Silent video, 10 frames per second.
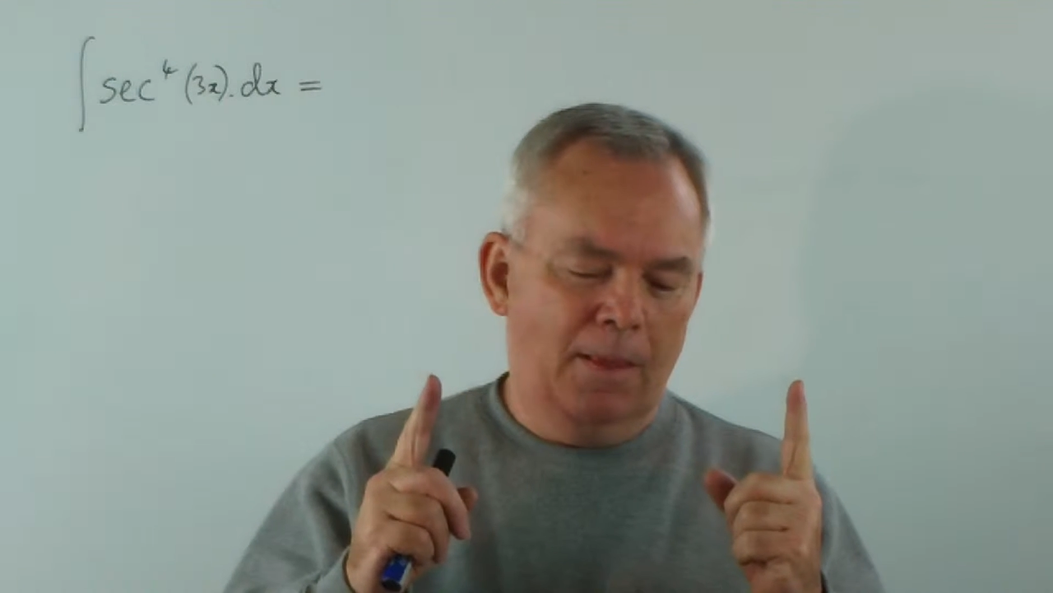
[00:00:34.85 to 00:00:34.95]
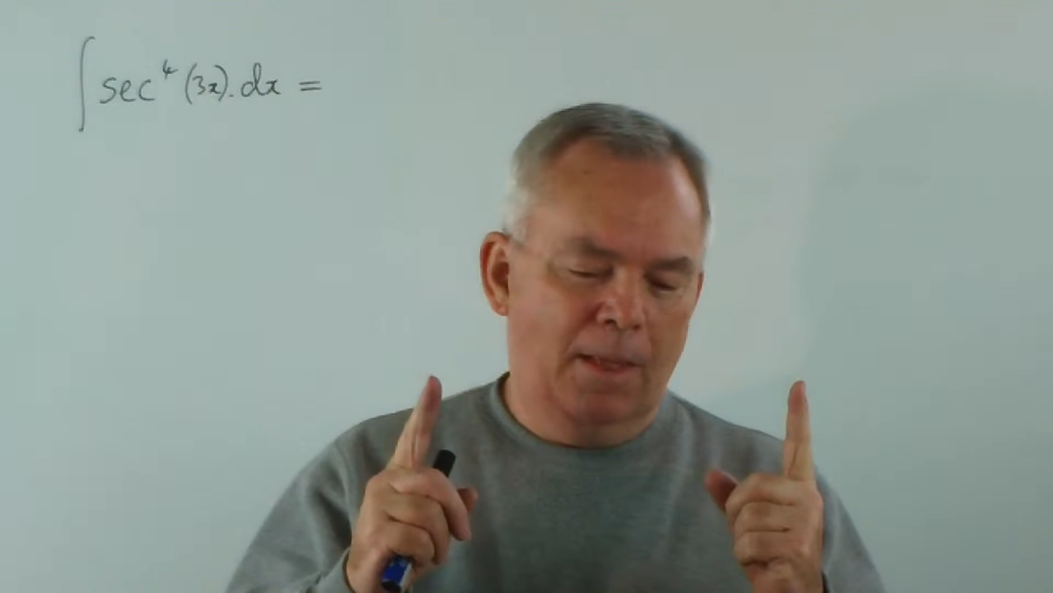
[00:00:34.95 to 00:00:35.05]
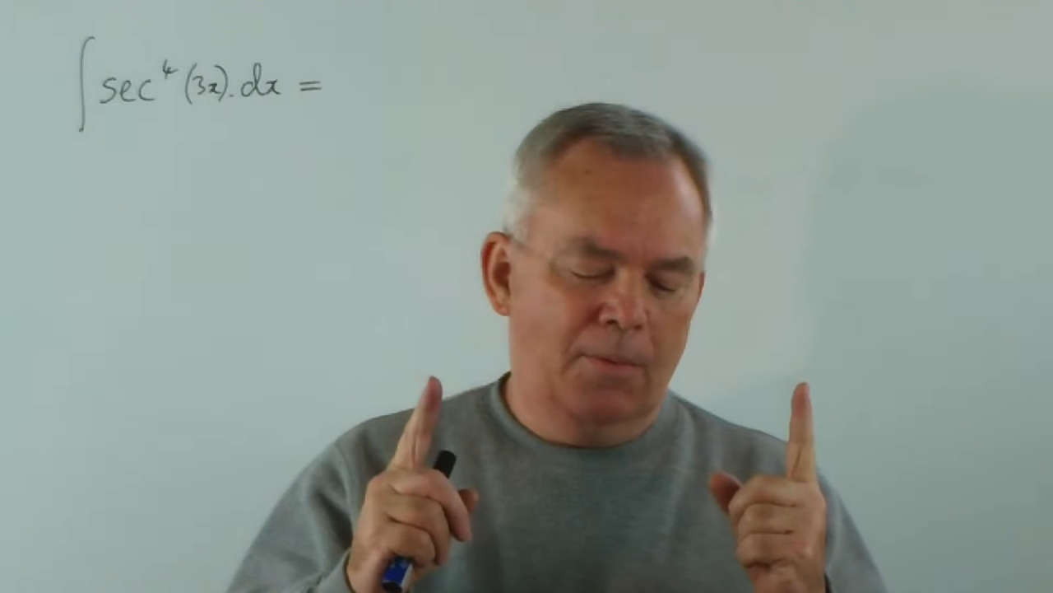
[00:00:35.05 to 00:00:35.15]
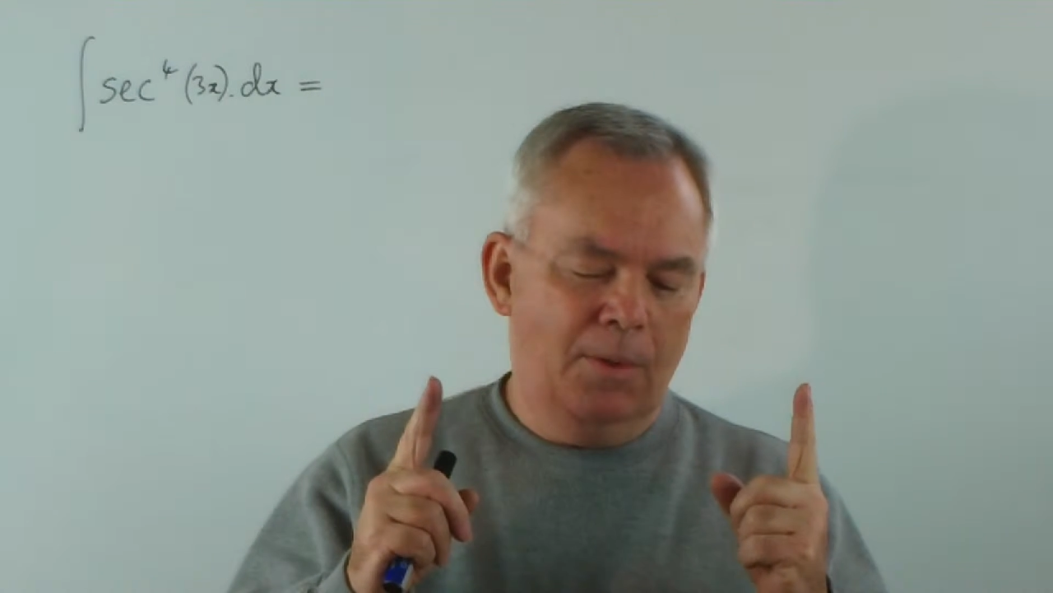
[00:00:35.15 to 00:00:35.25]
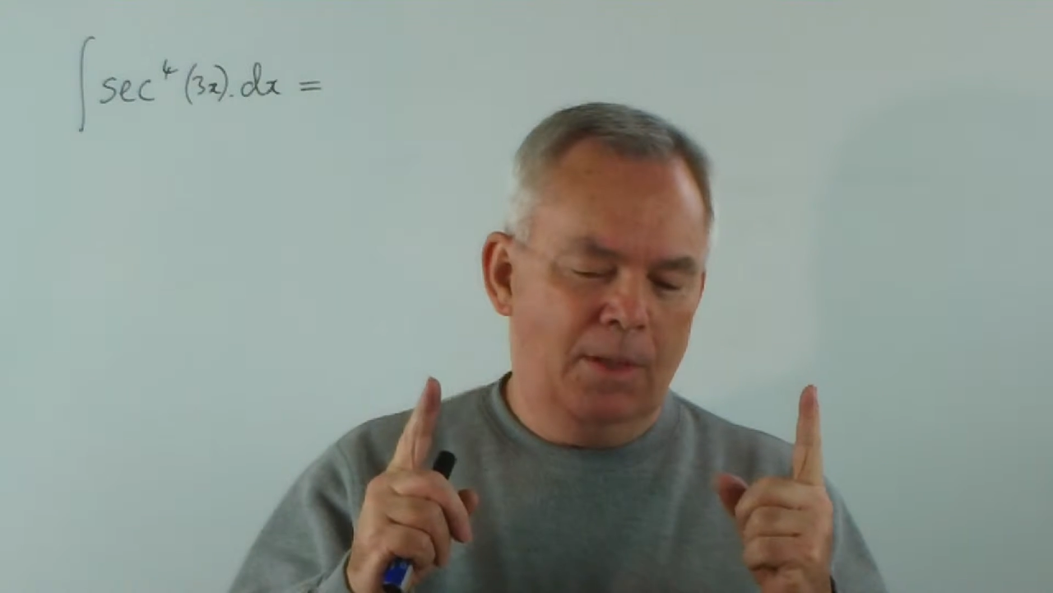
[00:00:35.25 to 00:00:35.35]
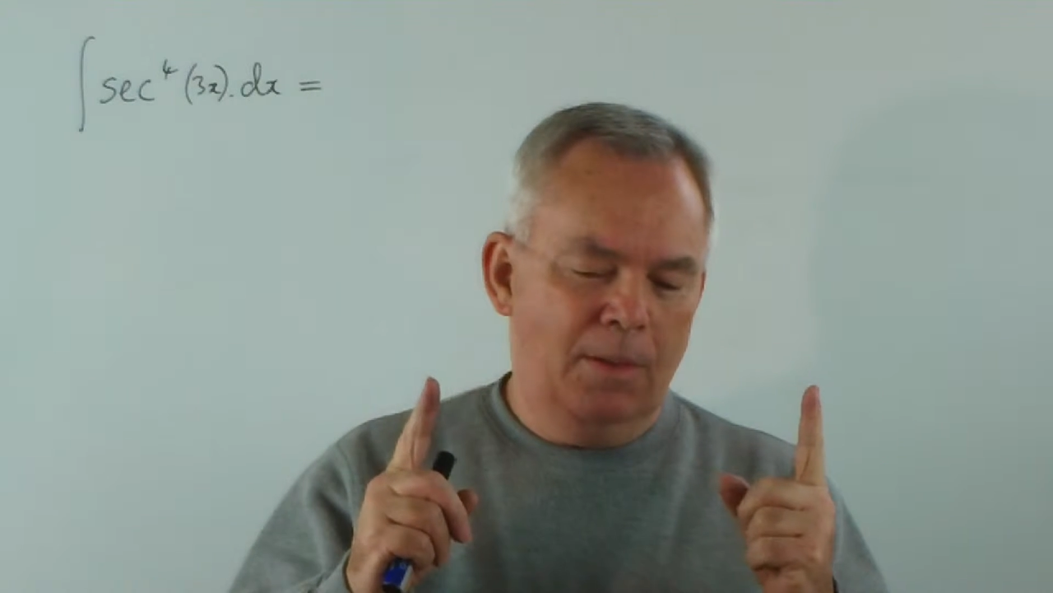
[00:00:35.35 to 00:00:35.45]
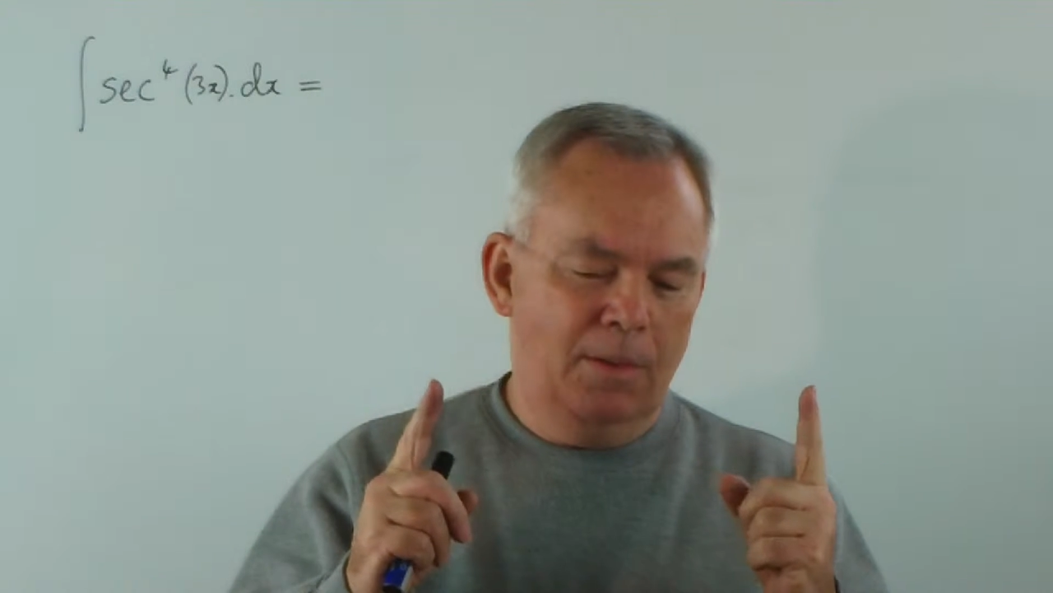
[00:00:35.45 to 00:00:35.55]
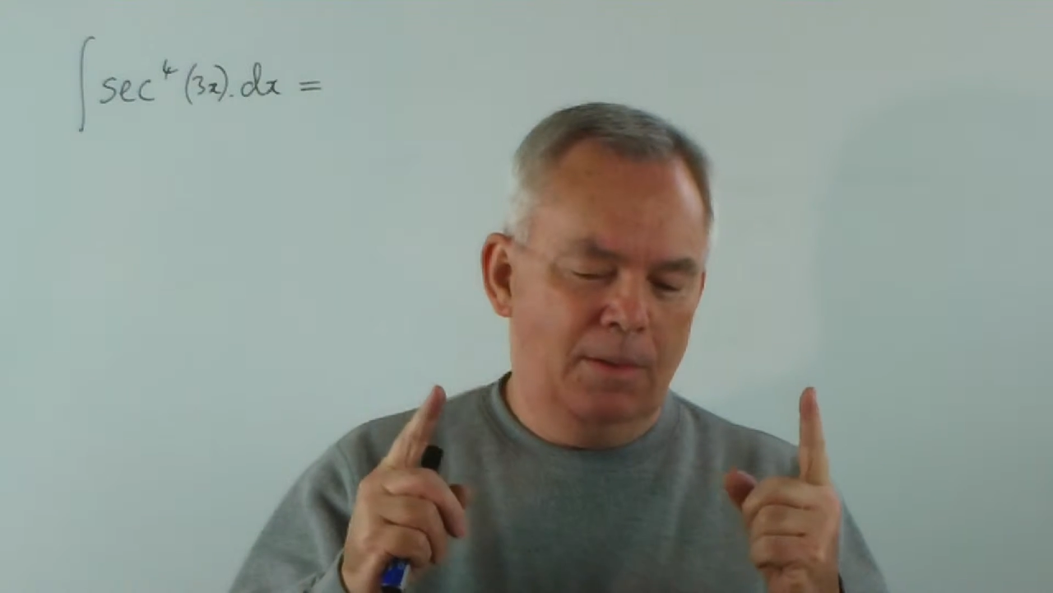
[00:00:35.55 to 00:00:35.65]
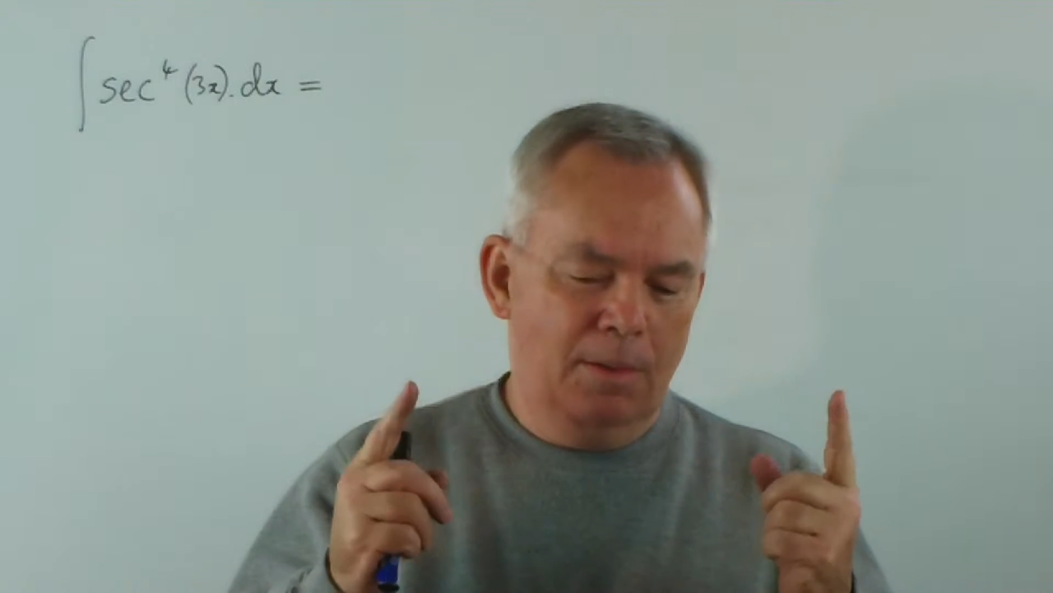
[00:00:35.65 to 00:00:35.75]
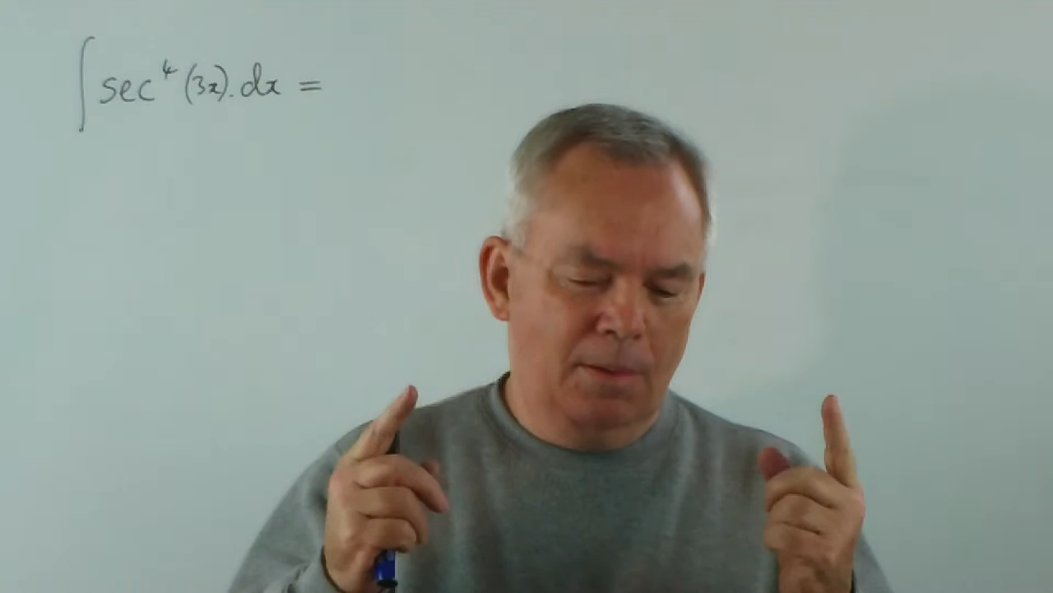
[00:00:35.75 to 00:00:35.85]
that we
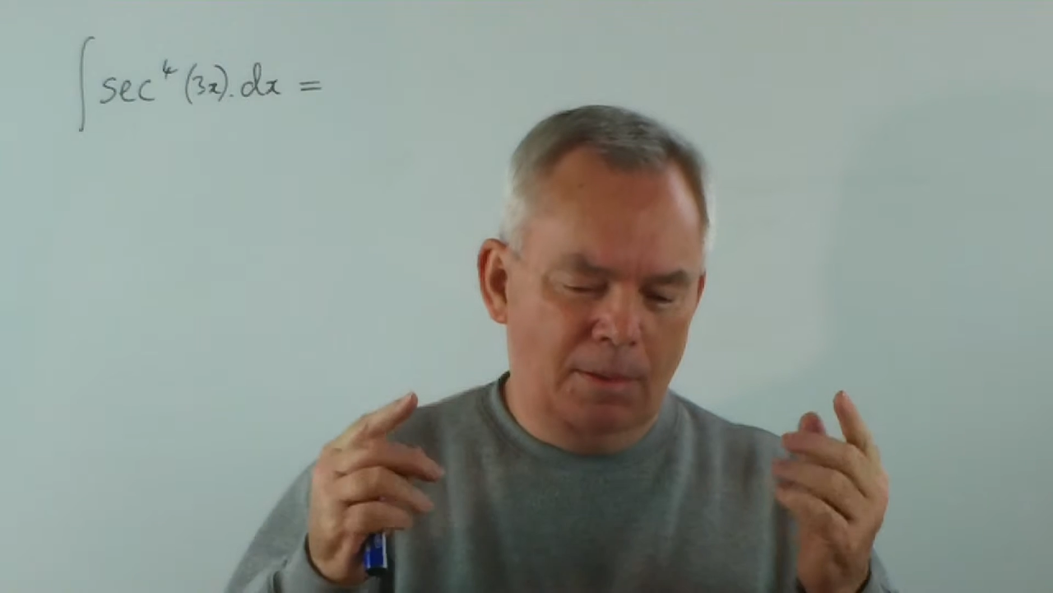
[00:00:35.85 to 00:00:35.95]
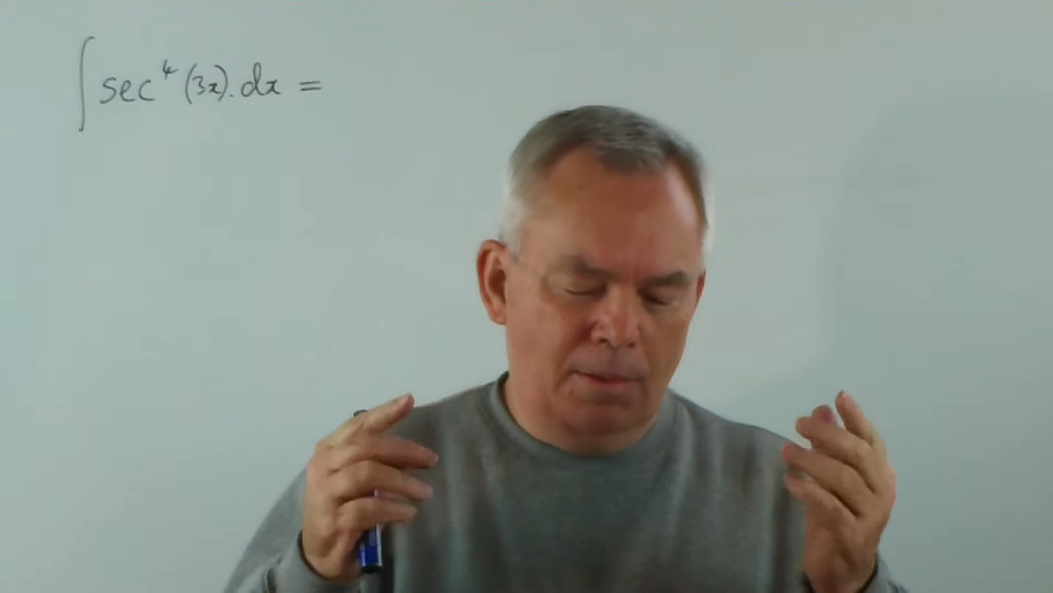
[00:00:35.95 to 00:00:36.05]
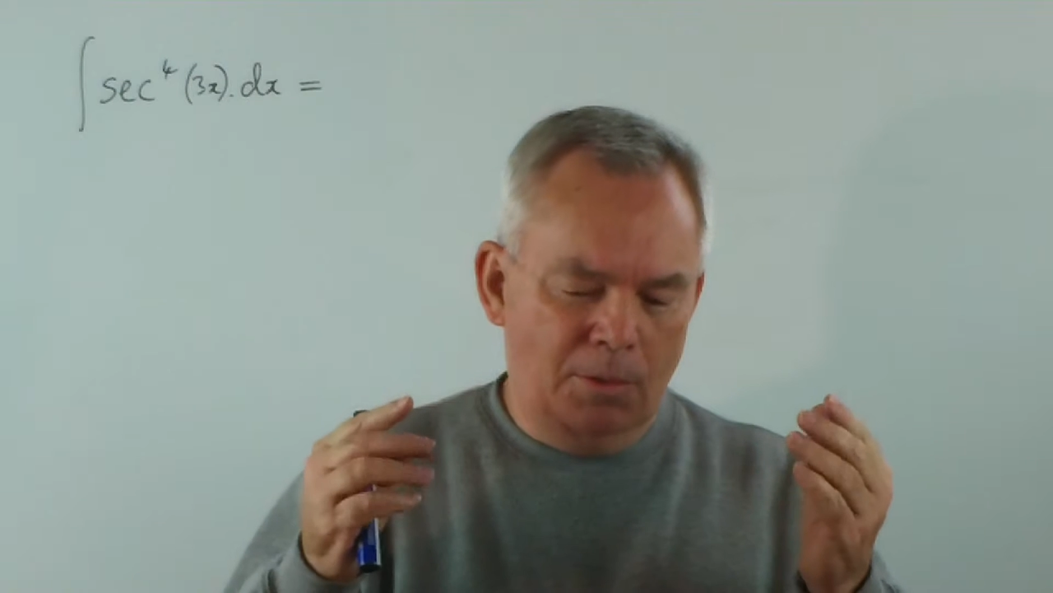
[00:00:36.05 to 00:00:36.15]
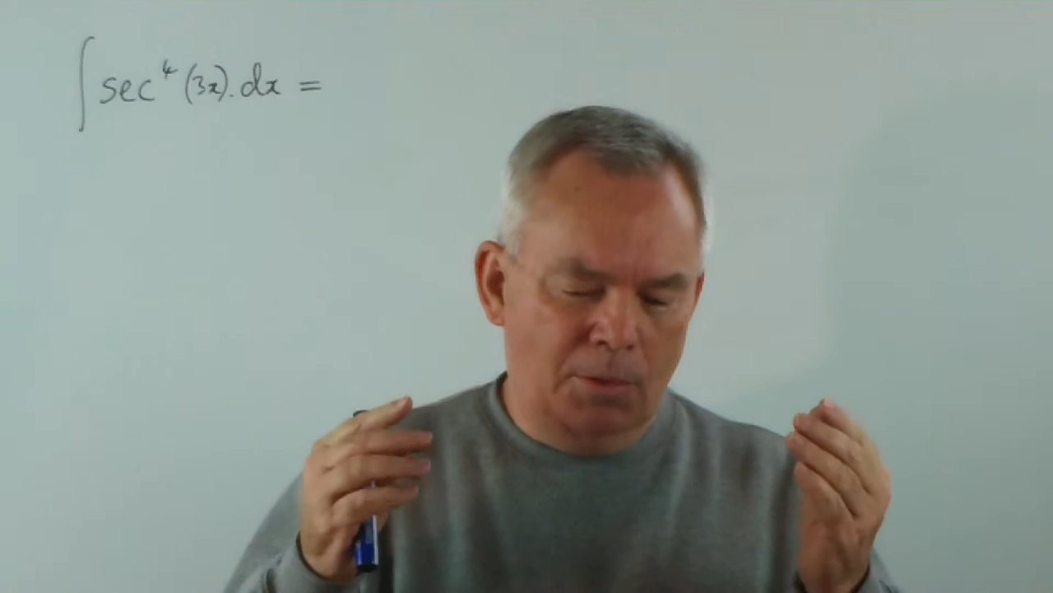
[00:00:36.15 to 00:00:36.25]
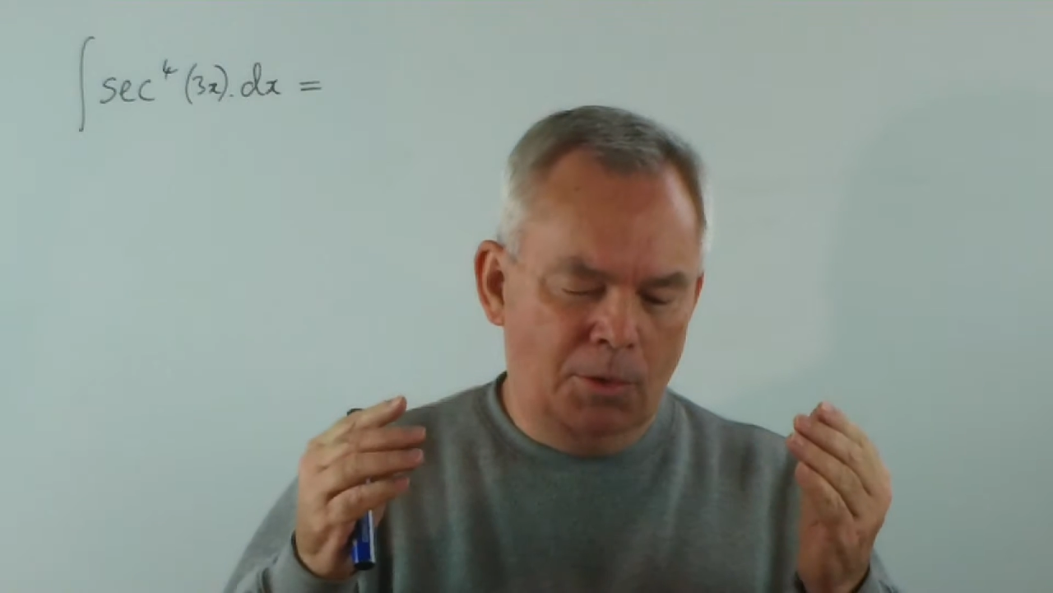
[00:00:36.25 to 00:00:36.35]
can, or